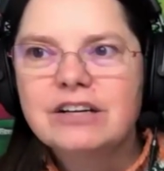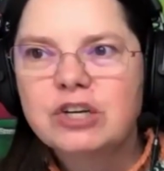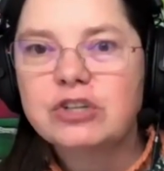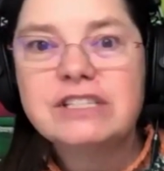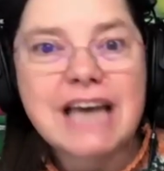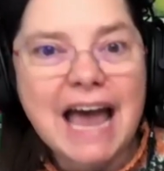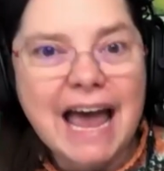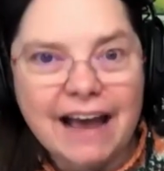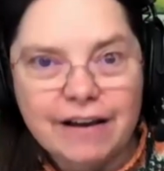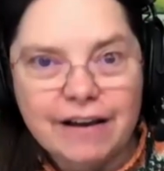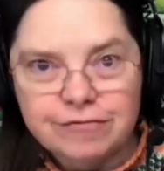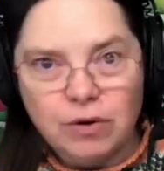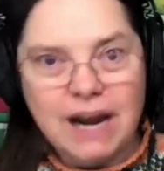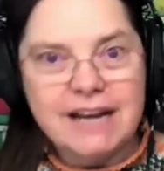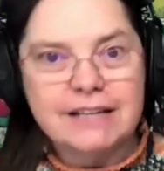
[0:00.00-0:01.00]
good to
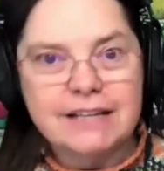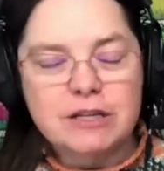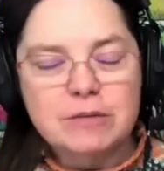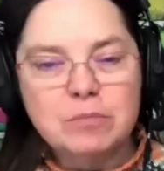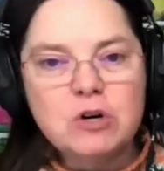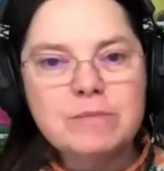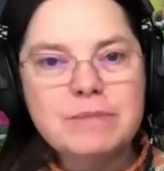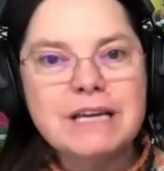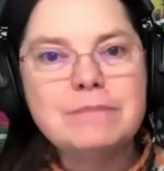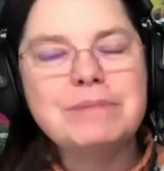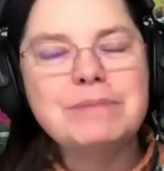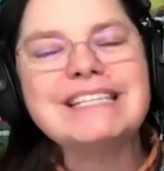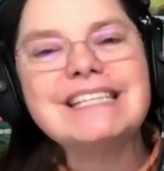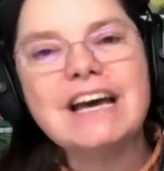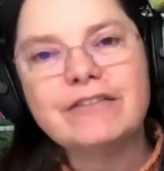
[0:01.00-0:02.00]
have right in the moment,
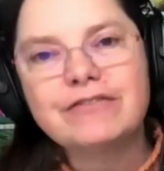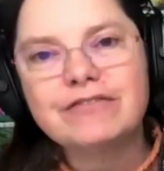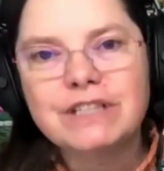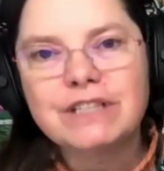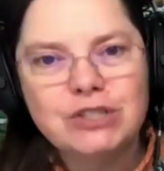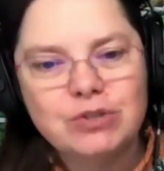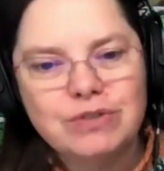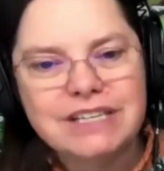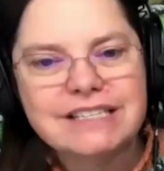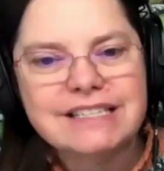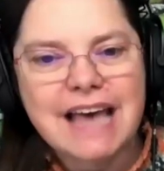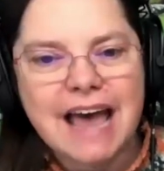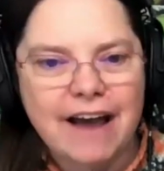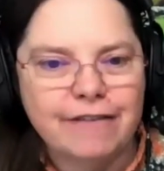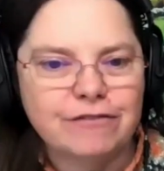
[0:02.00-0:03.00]
but definitely do
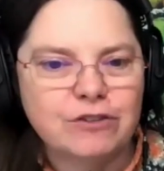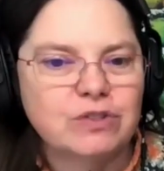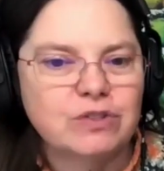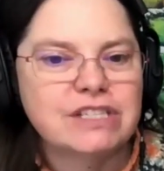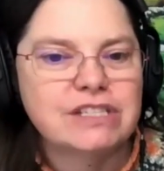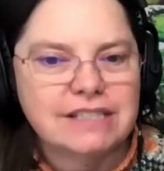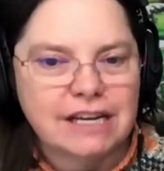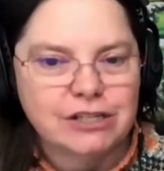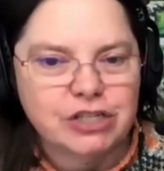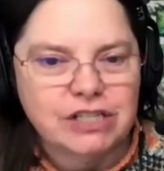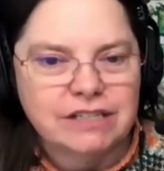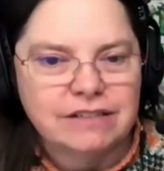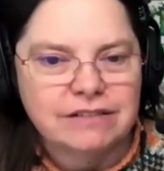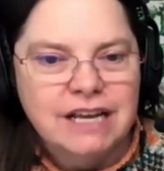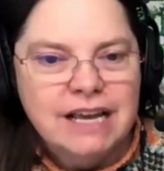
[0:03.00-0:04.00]
this after the
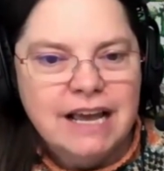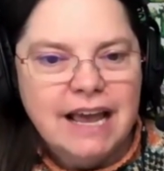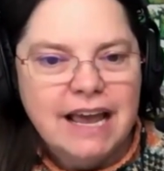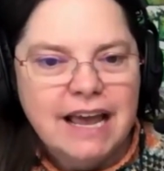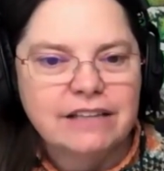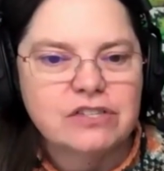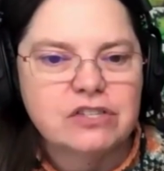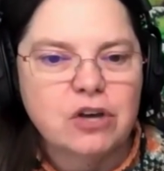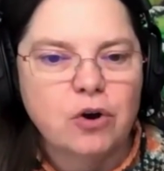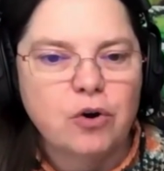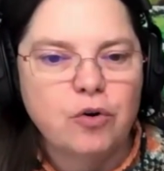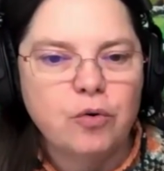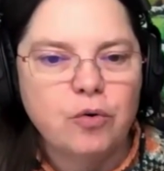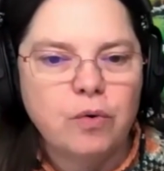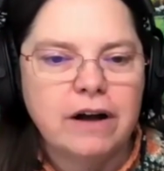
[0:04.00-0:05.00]
session. And
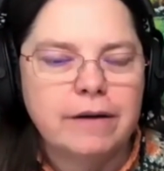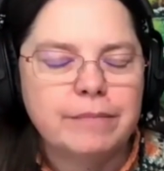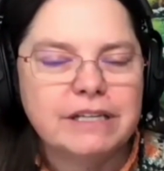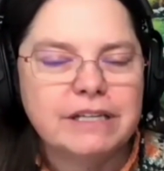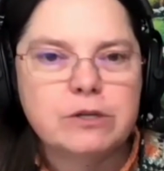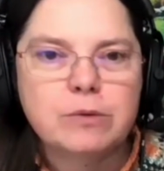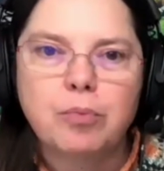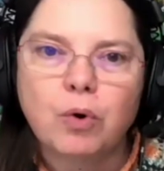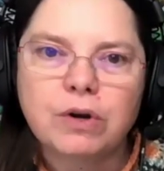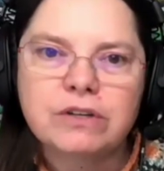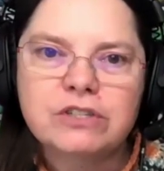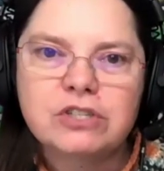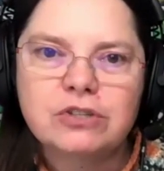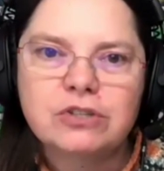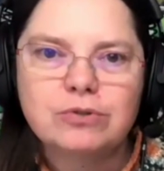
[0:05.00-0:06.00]
so it's
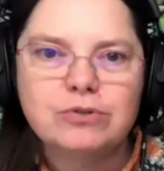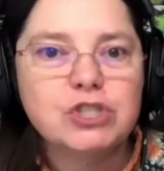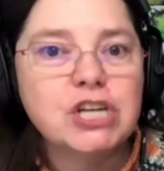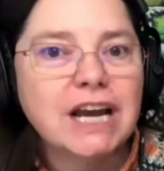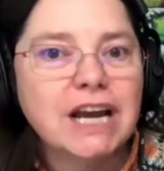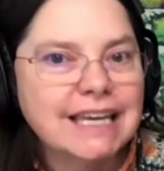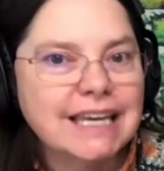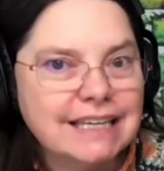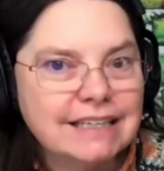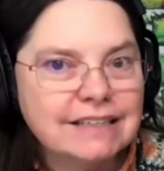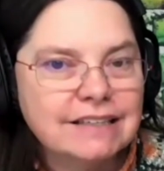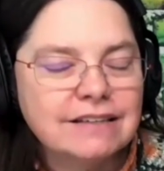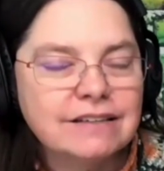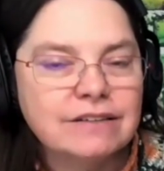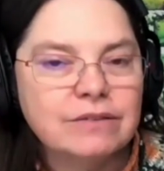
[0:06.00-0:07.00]
important to check
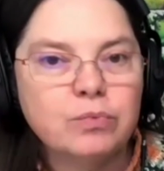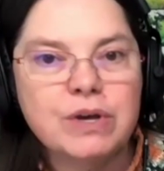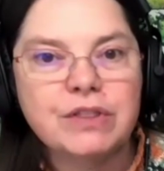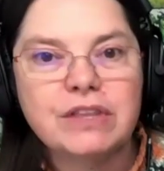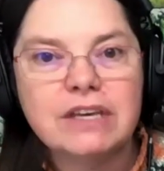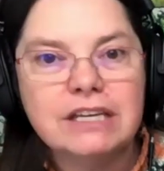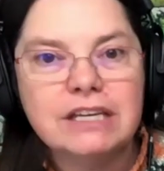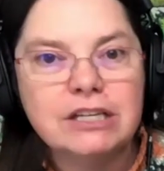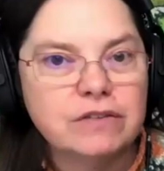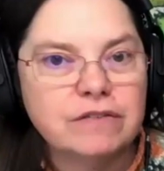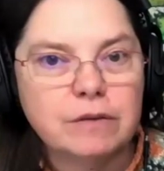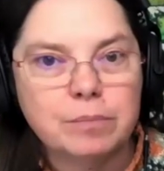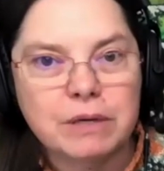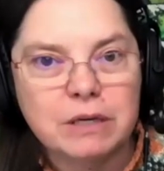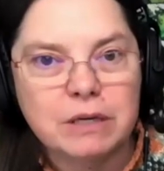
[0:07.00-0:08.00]
in with each
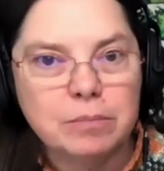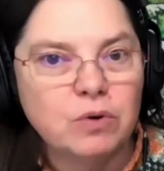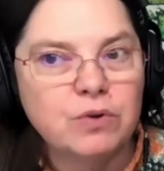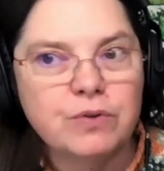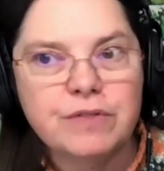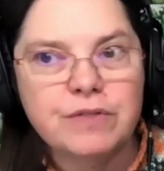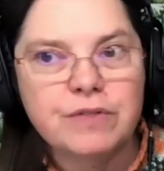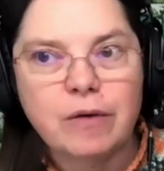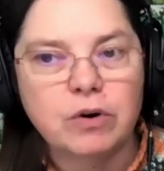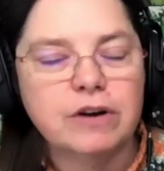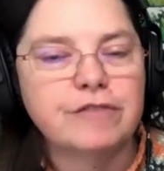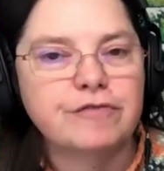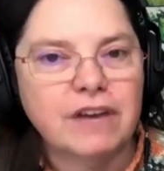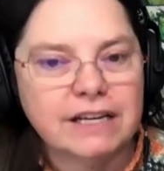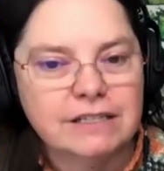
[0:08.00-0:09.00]
of the people that
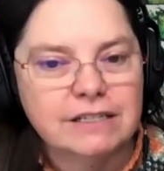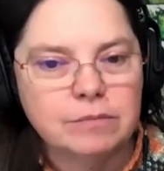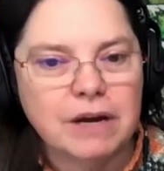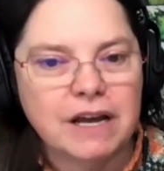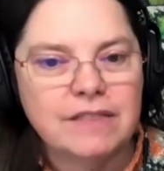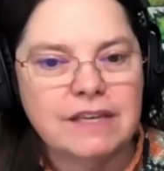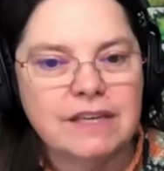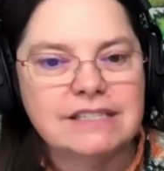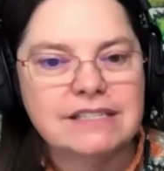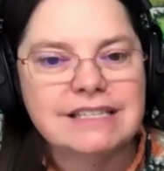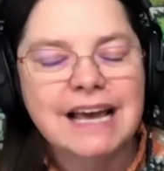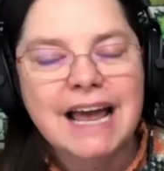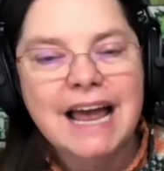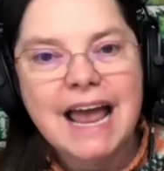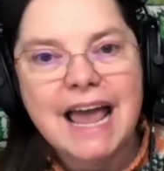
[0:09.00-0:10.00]
were affected by this
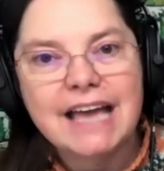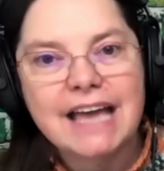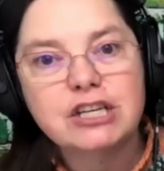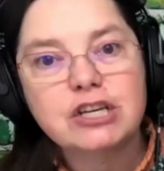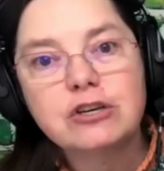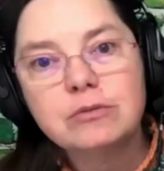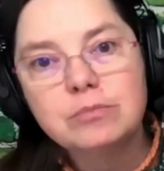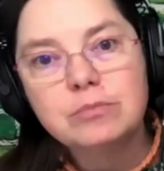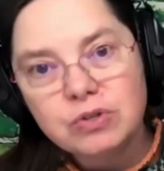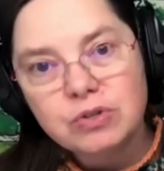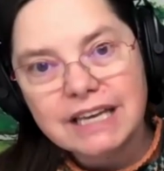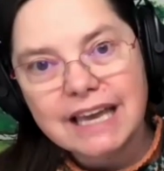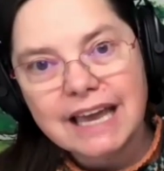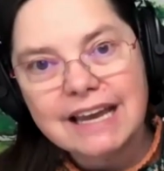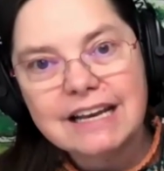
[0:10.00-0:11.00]
and to
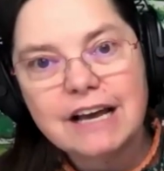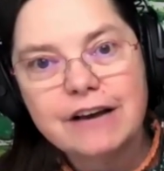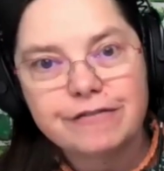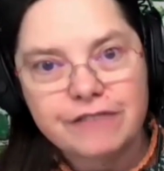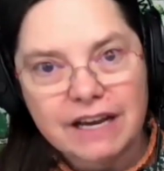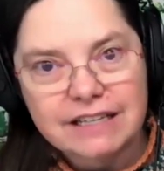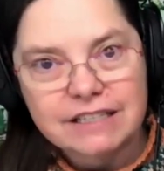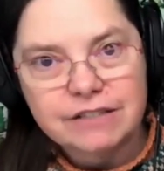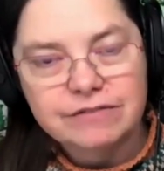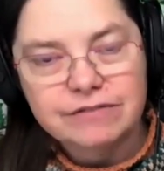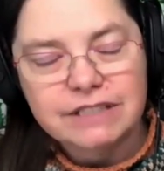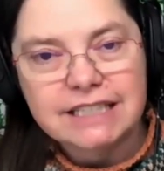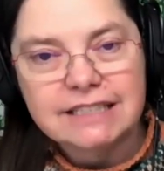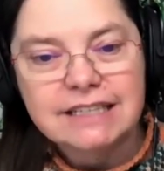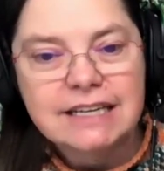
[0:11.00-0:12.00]
communicate
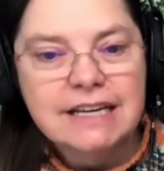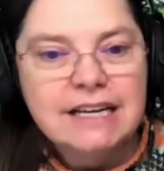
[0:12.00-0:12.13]
effectively.